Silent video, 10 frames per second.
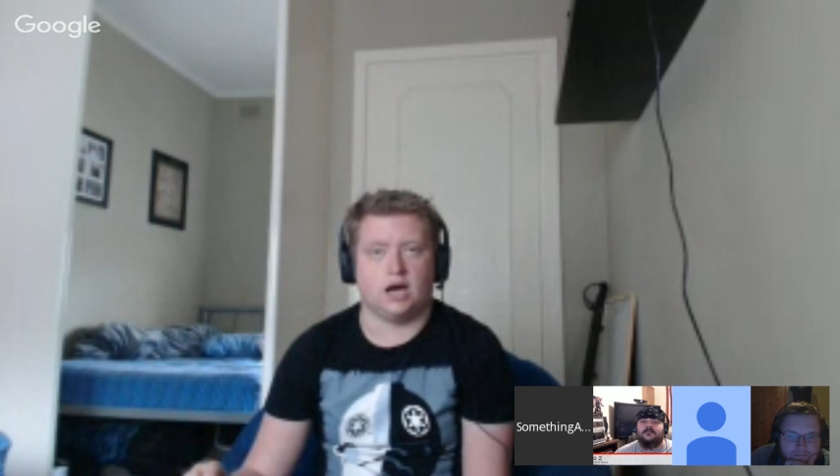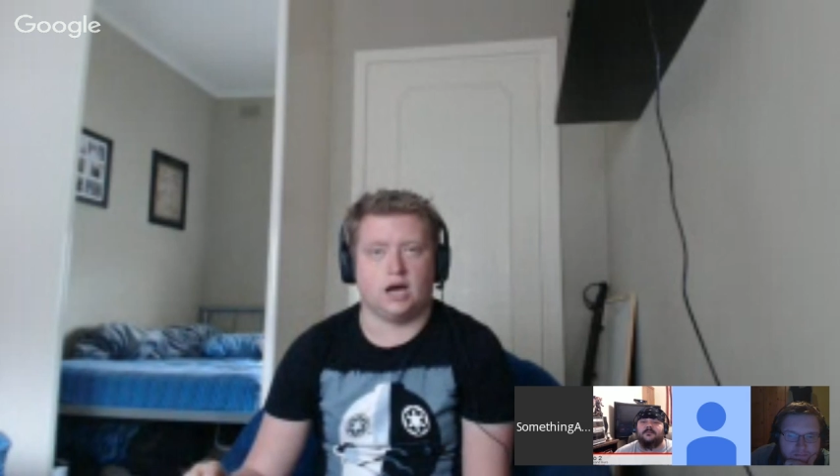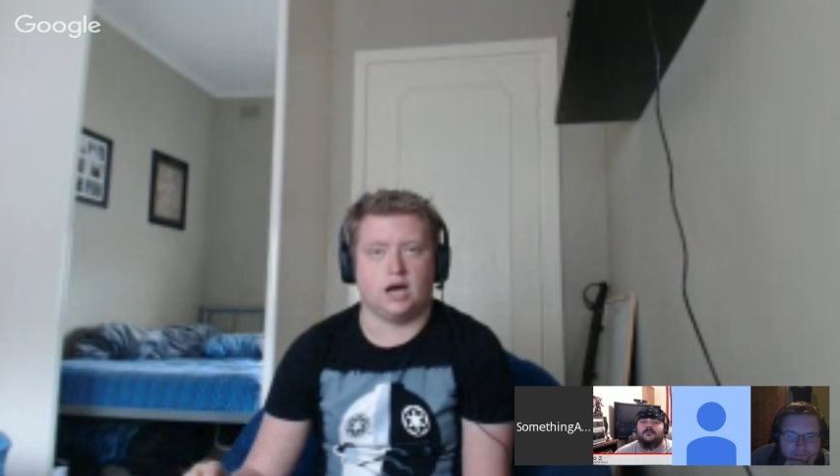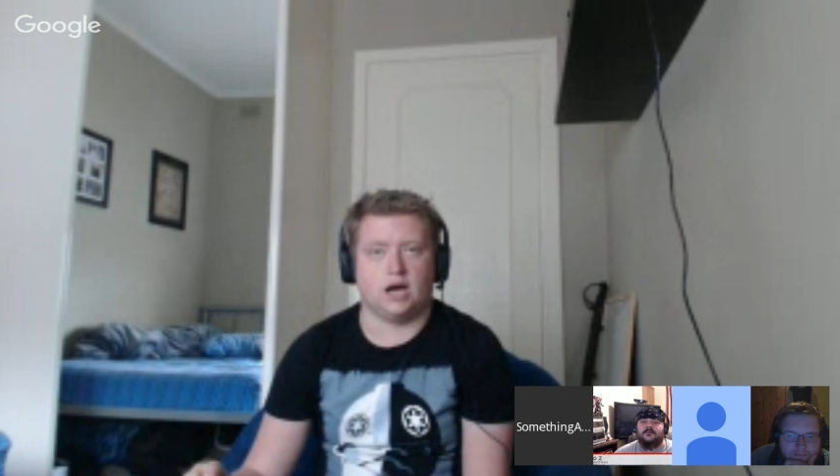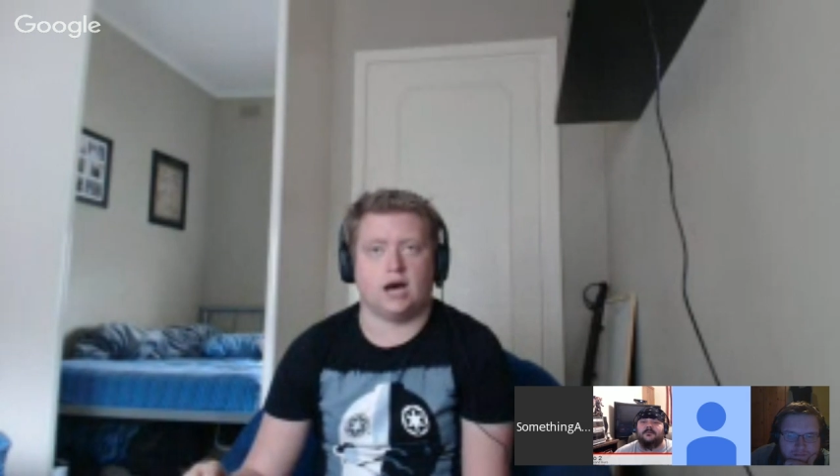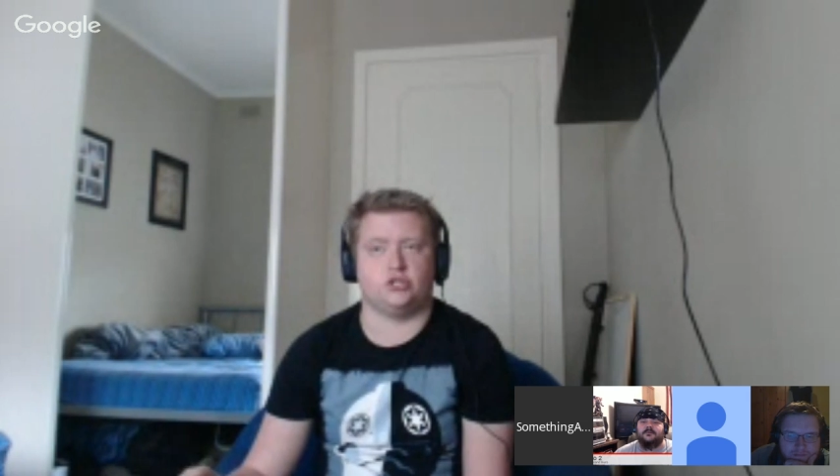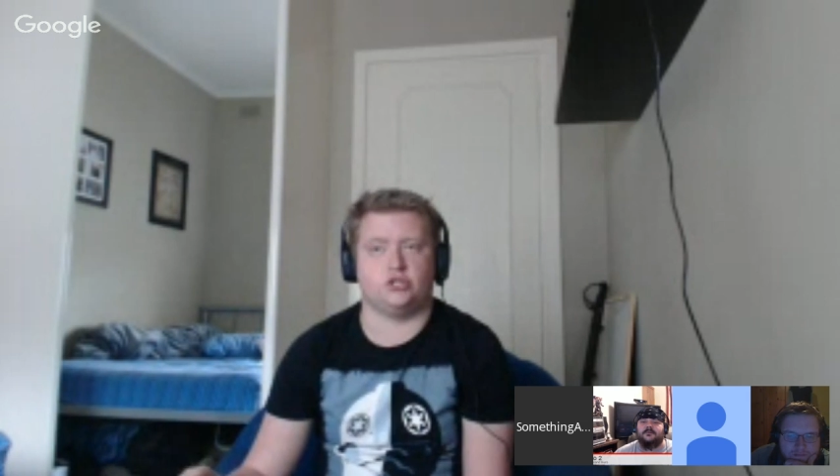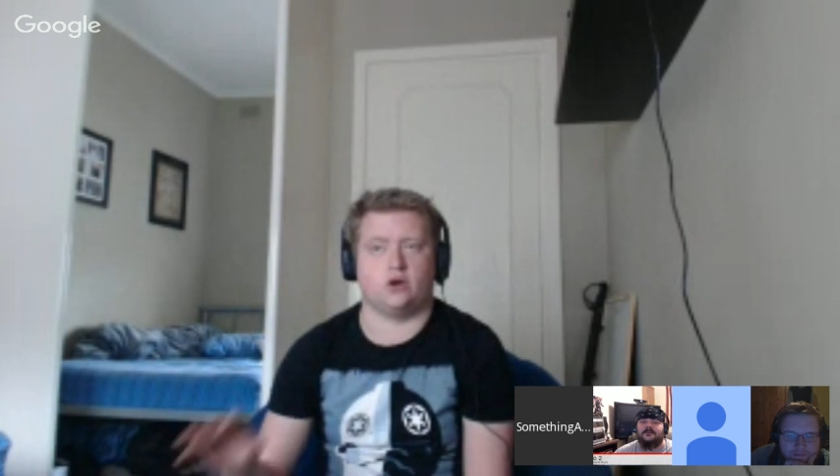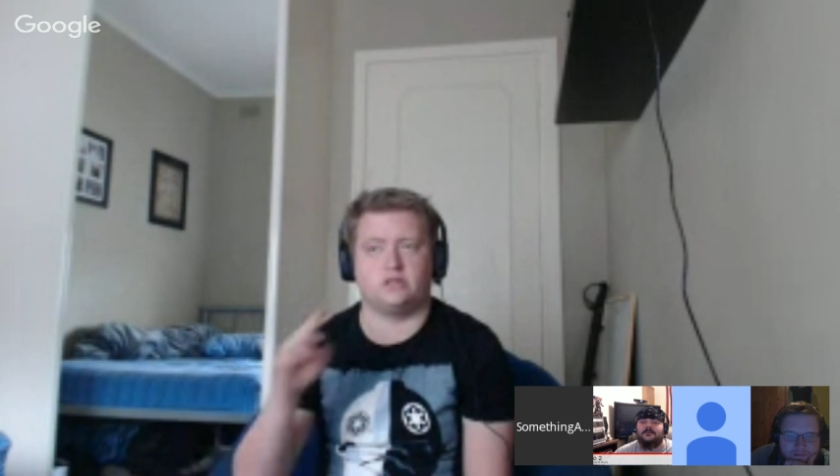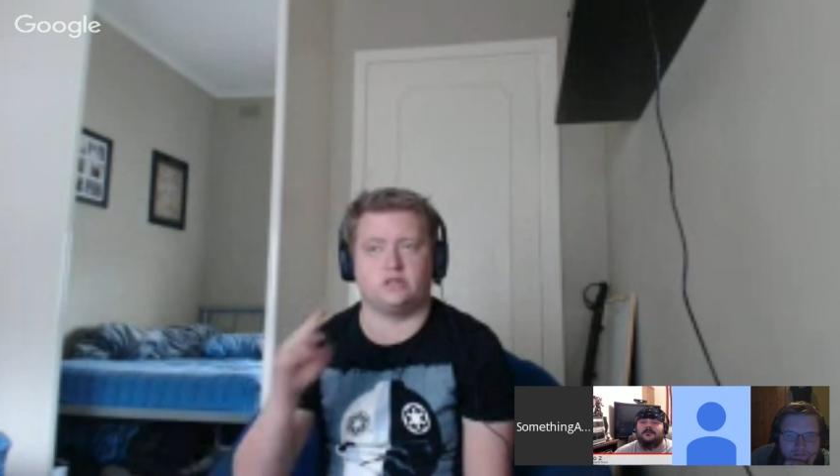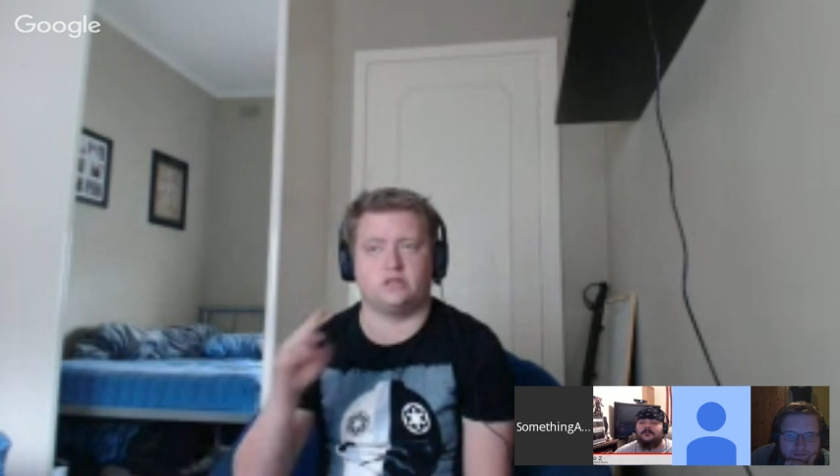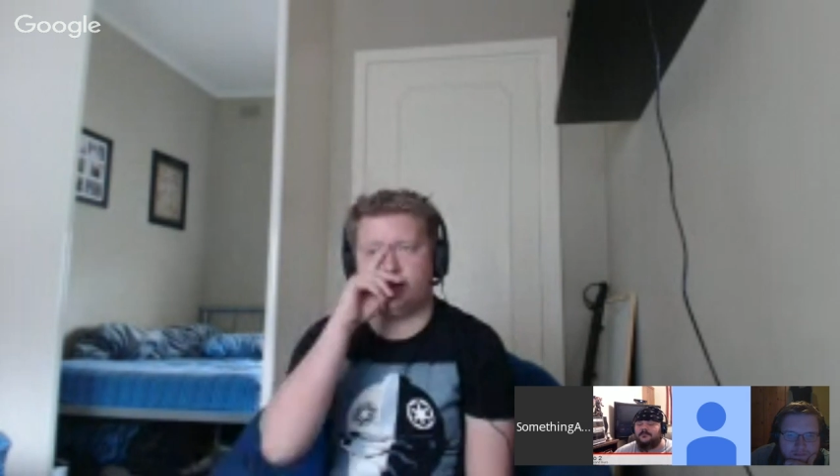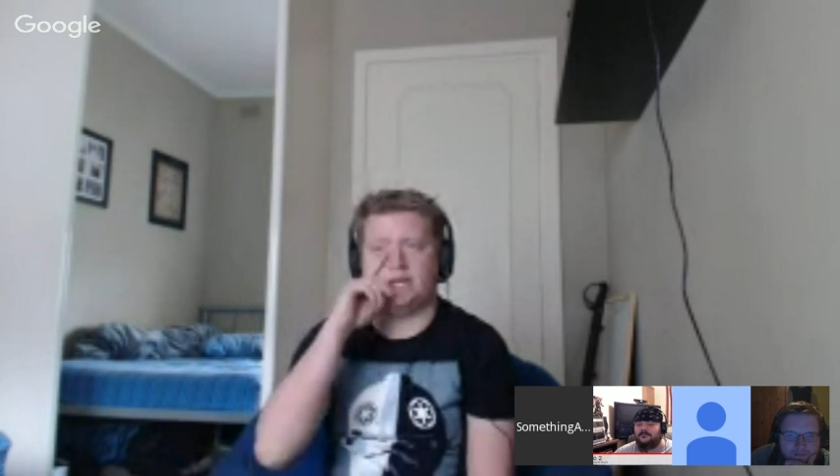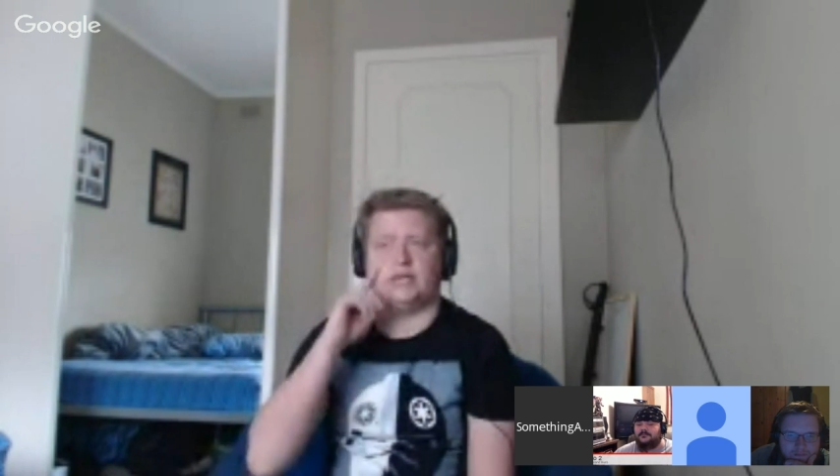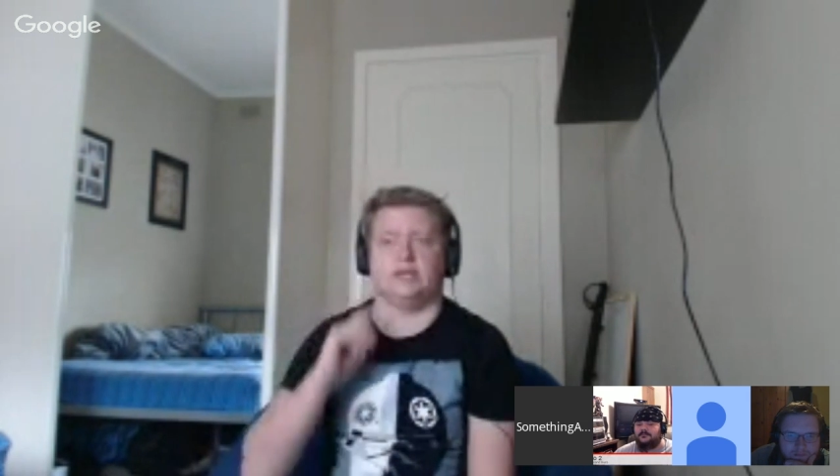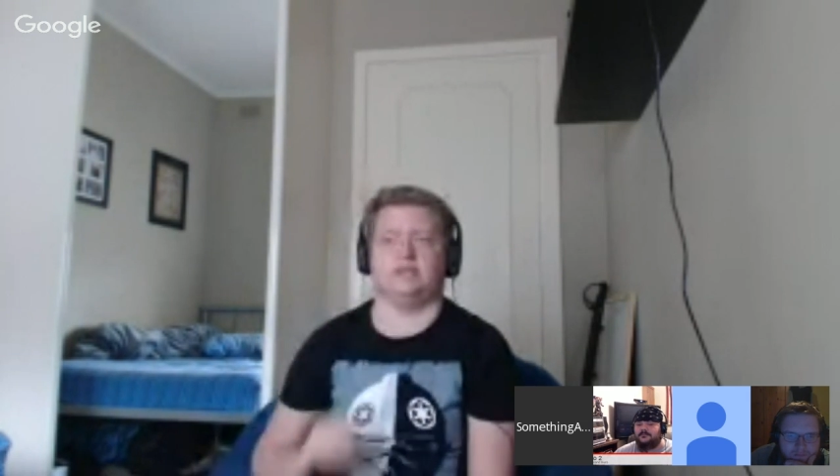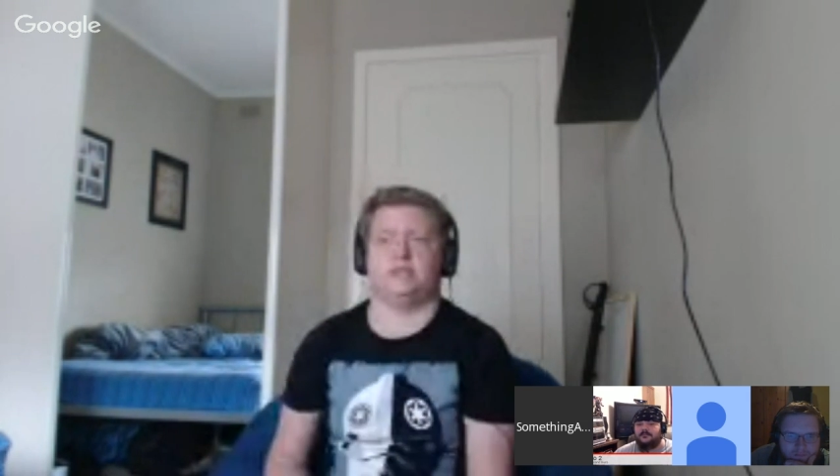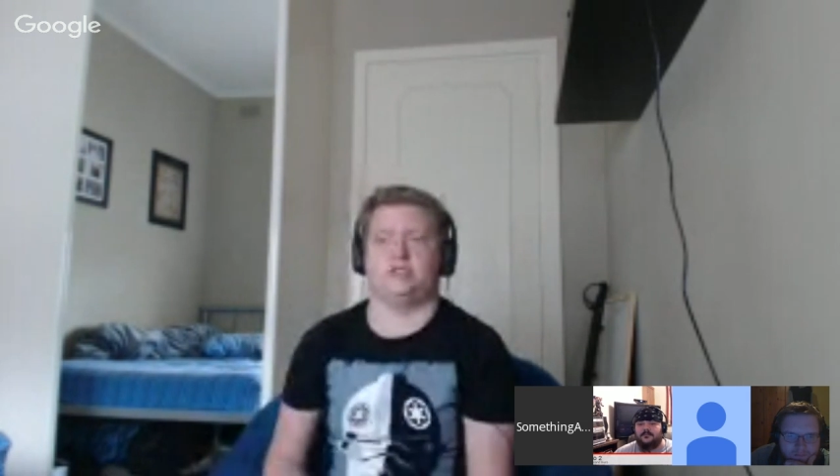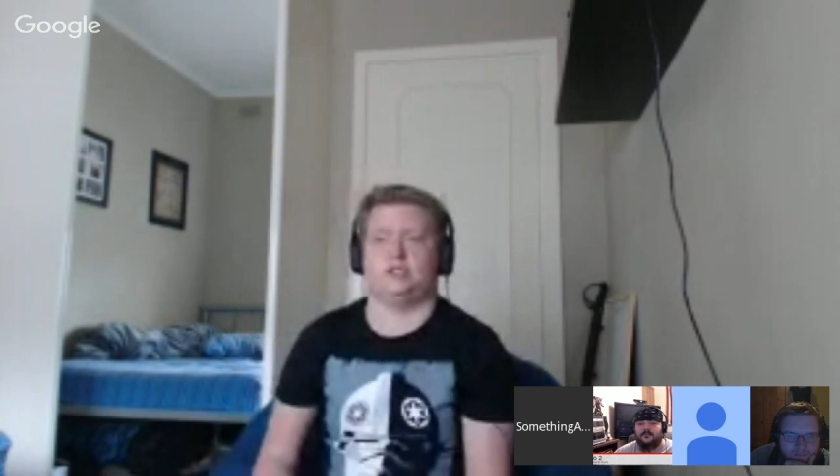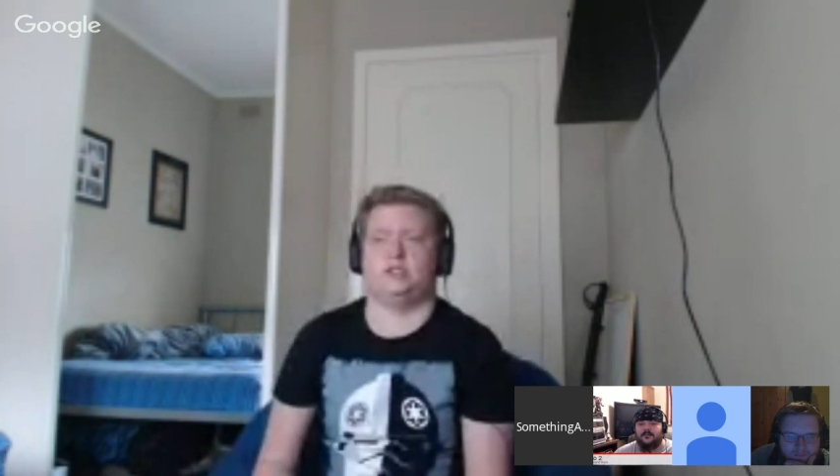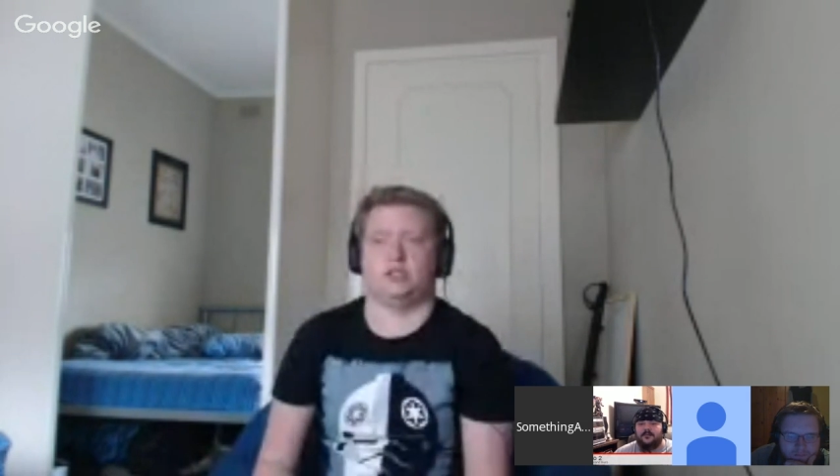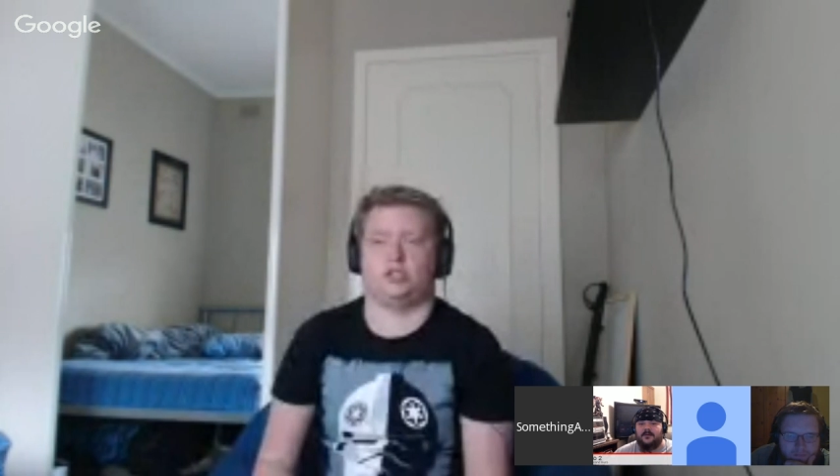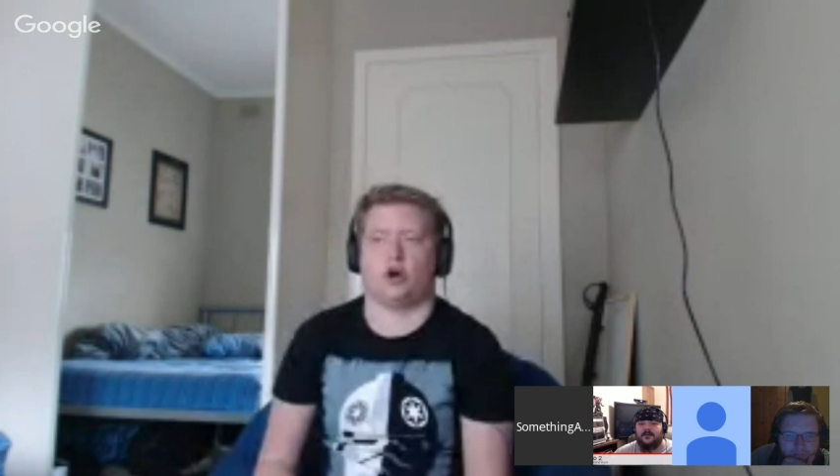The Johnson is